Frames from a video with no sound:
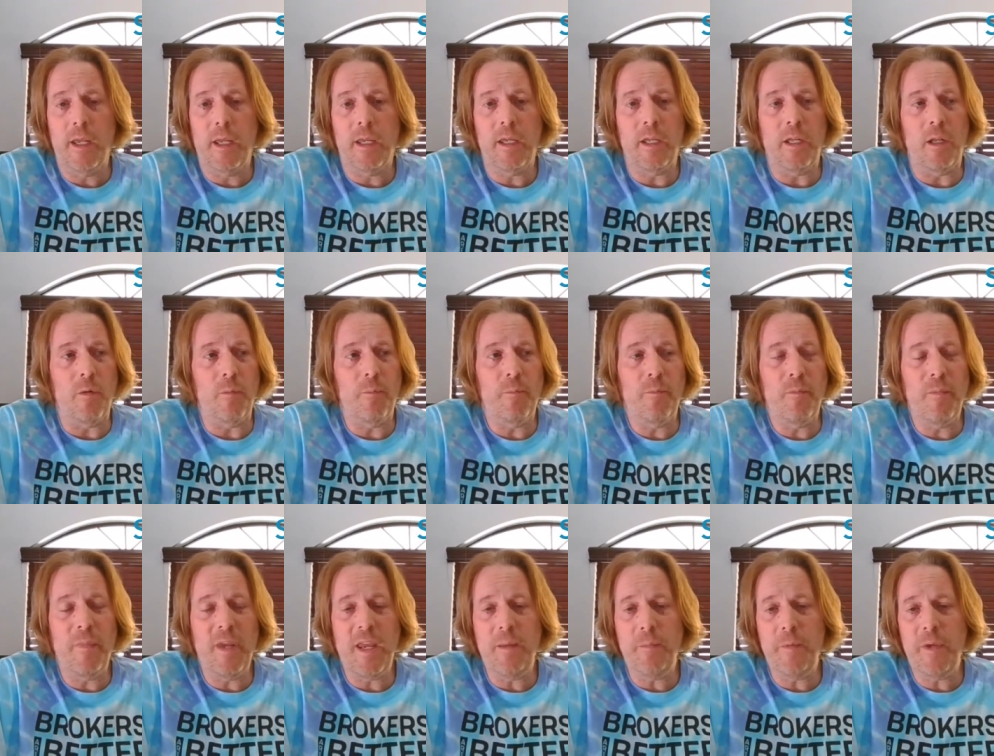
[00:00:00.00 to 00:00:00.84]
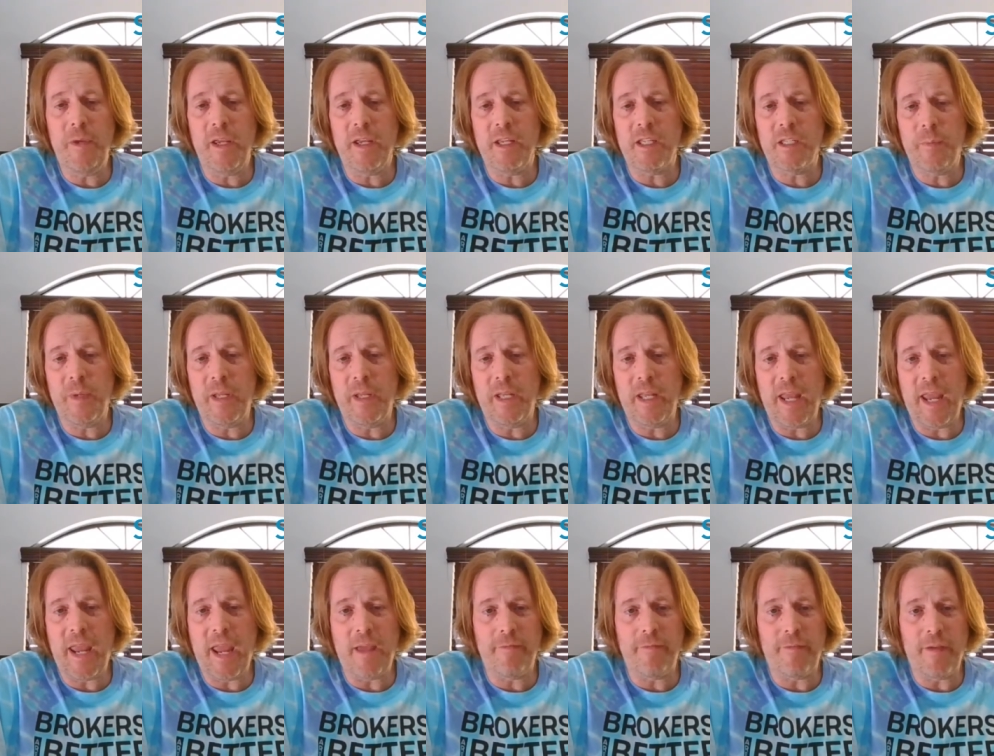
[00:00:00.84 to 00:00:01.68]
You know, maybe I spend a
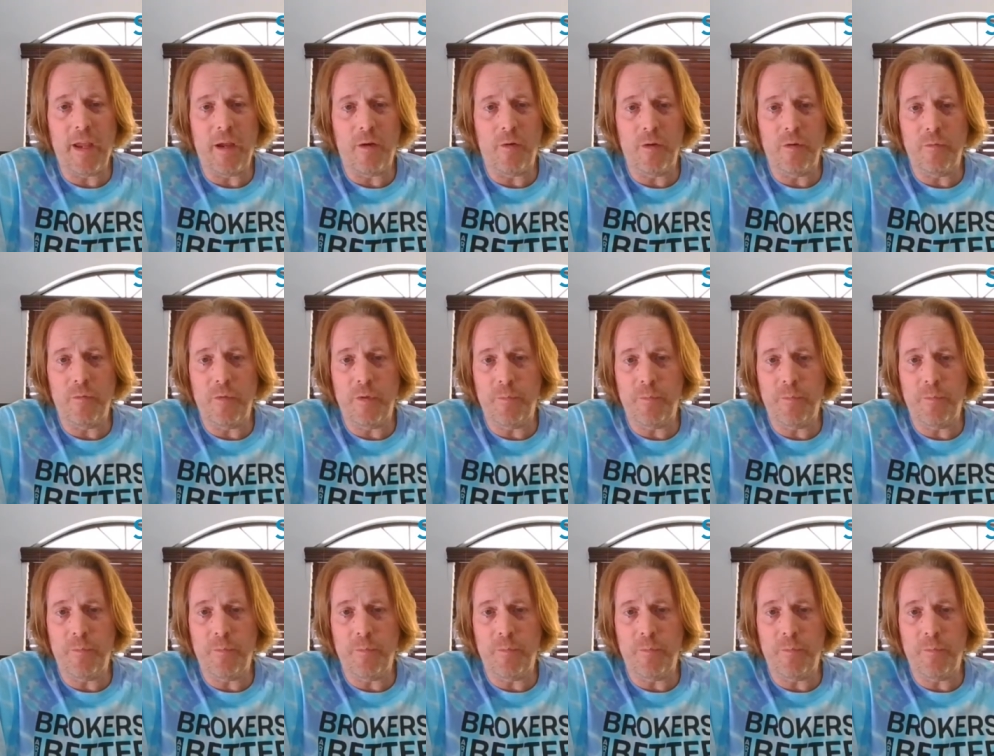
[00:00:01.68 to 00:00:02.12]
half hour